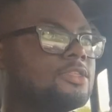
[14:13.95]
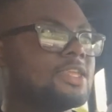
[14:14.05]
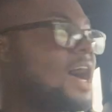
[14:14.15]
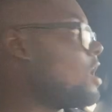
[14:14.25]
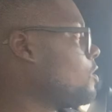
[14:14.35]

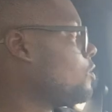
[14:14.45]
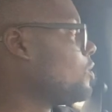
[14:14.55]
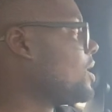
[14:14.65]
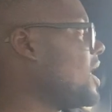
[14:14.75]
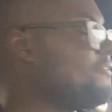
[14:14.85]
Now,
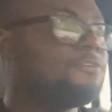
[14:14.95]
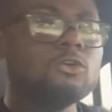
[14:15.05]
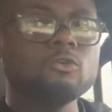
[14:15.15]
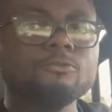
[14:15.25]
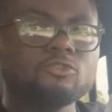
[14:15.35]
if
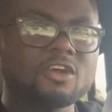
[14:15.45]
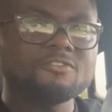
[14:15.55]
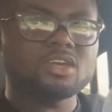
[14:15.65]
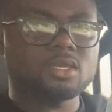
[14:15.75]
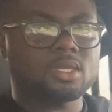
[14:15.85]
you've
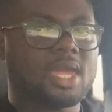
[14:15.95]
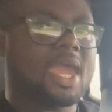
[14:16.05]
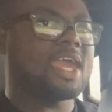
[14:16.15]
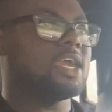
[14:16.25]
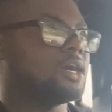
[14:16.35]
driven
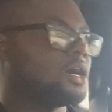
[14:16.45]
a